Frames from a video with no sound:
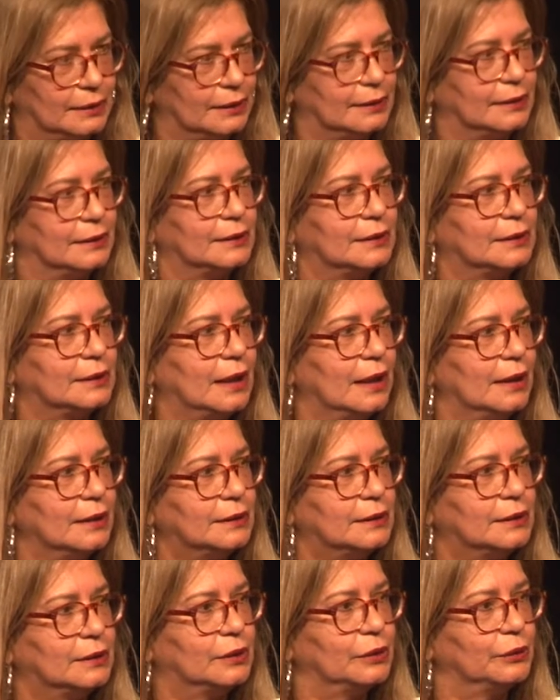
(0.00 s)
to
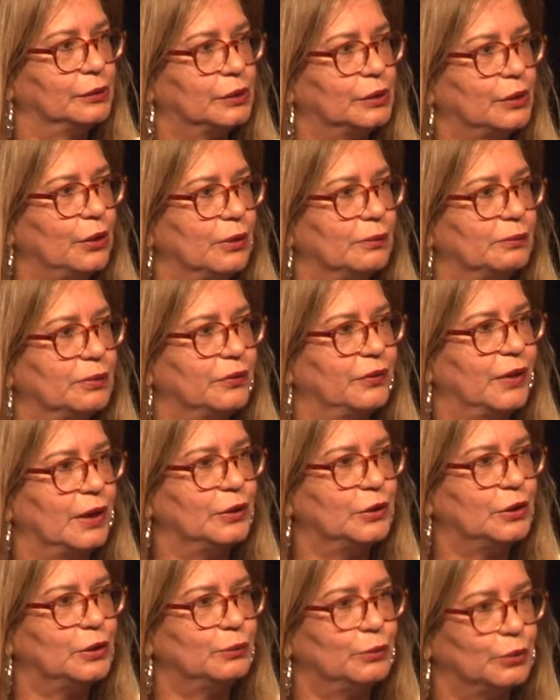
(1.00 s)
discuss suicide
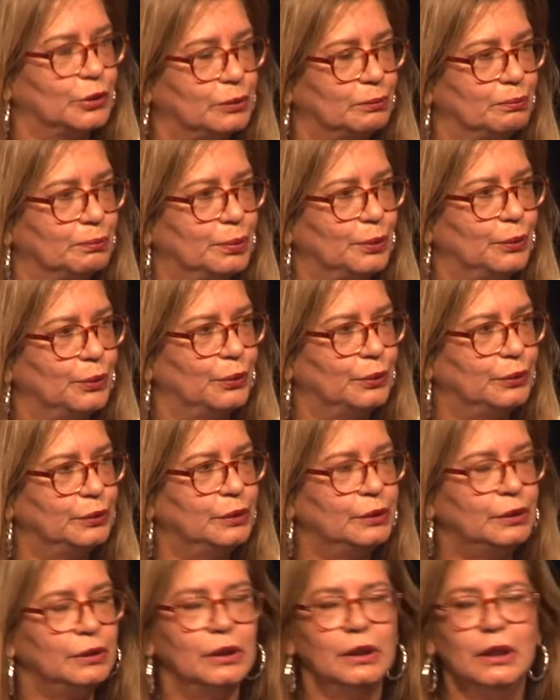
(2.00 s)
prevention was
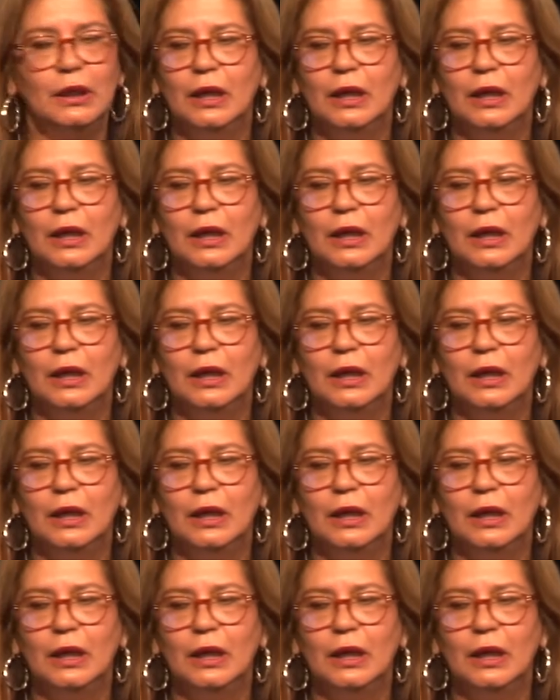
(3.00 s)
important.